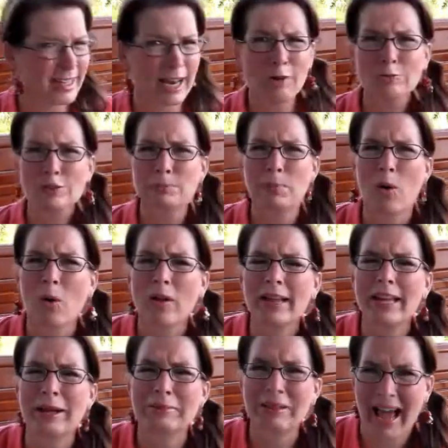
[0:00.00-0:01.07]
don't spoil
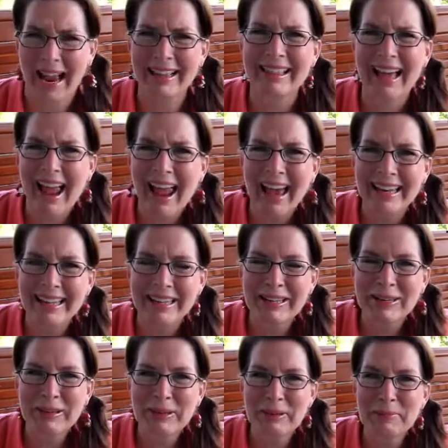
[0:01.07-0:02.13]
him like that.
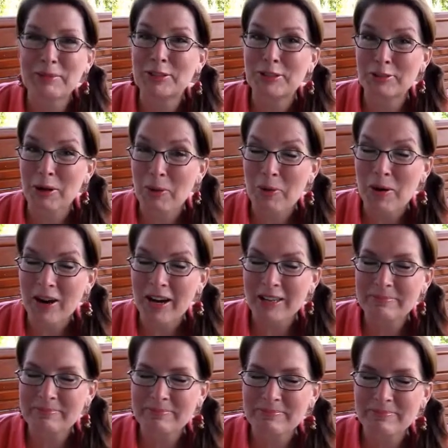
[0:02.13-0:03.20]
But you know what?
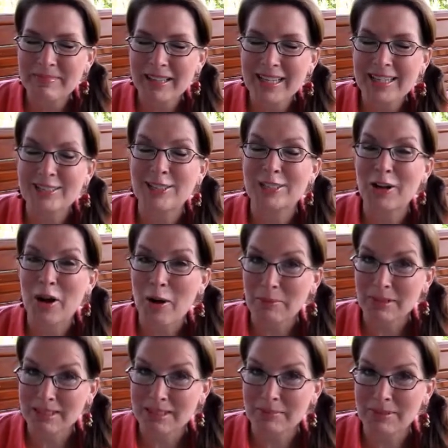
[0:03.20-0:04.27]
She taught
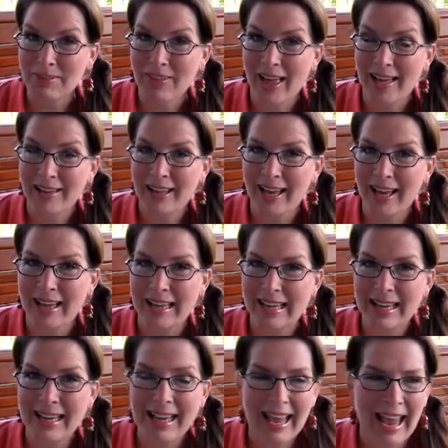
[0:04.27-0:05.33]
me something that day.
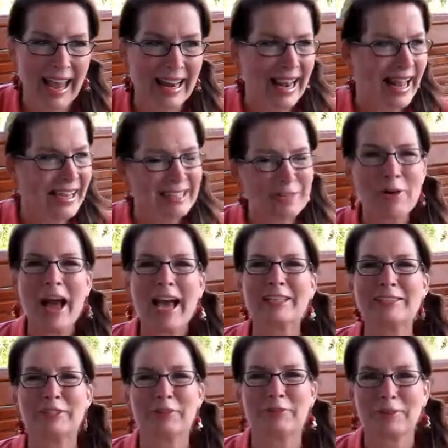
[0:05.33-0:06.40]
And I
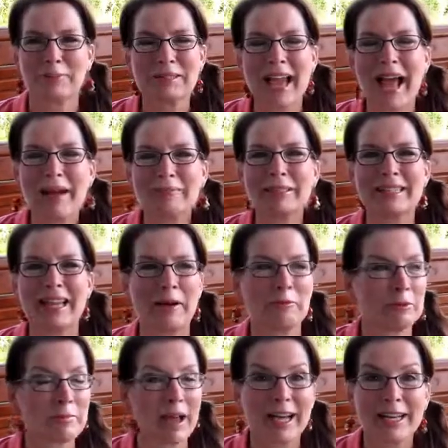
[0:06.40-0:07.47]
try to, from time to time,
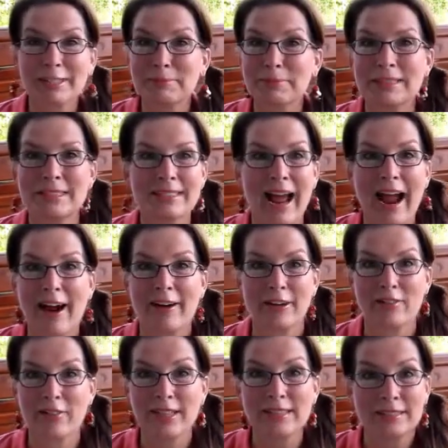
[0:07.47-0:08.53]
when my husband's tired
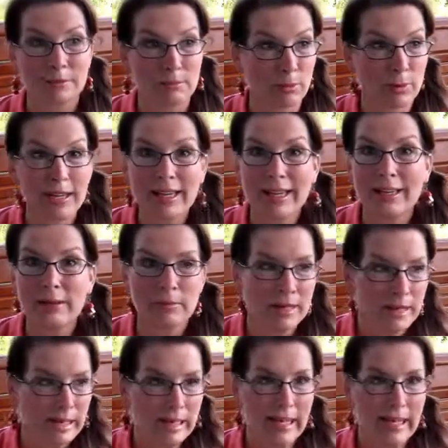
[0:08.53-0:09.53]
of things, to bring him